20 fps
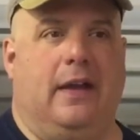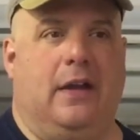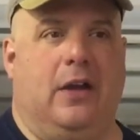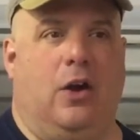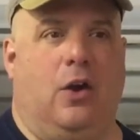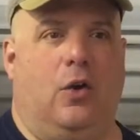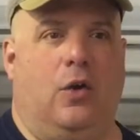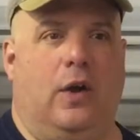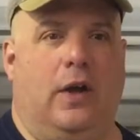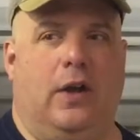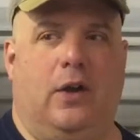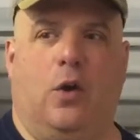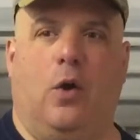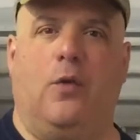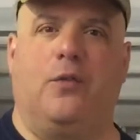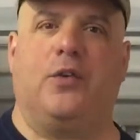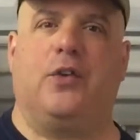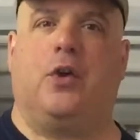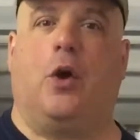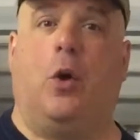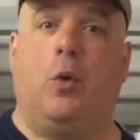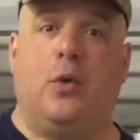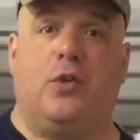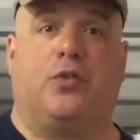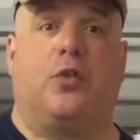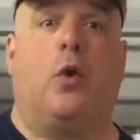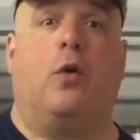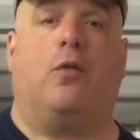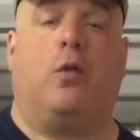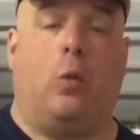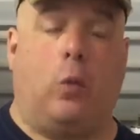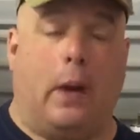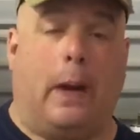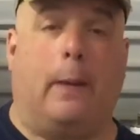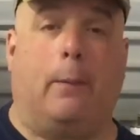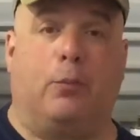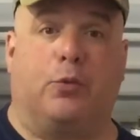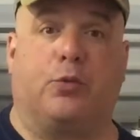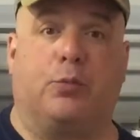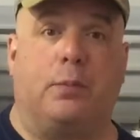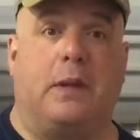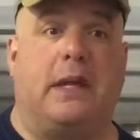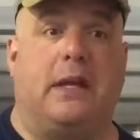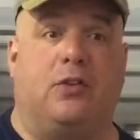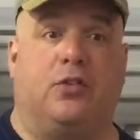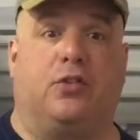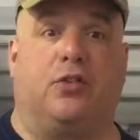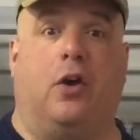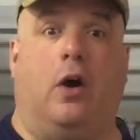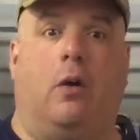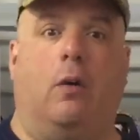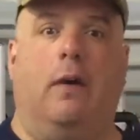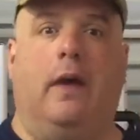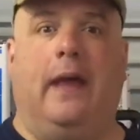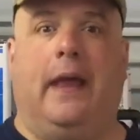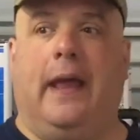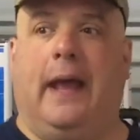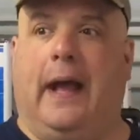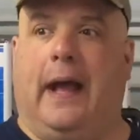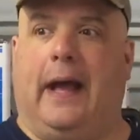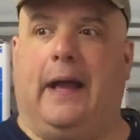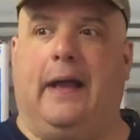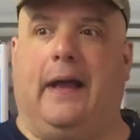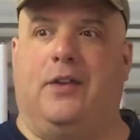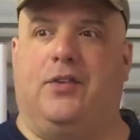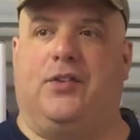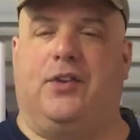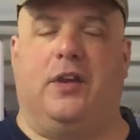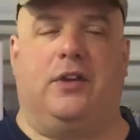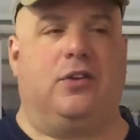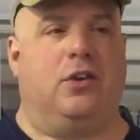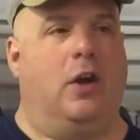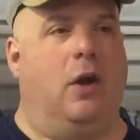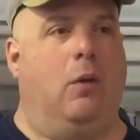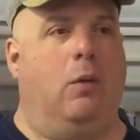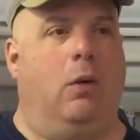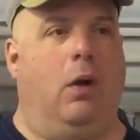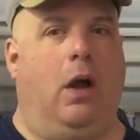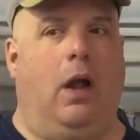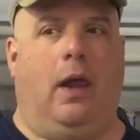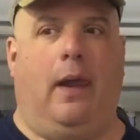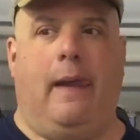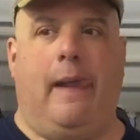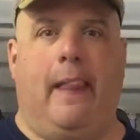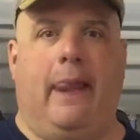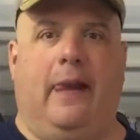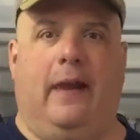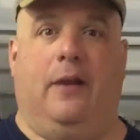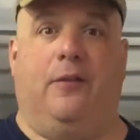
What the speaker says: you know, it always overwhelms me. So I said, you know what?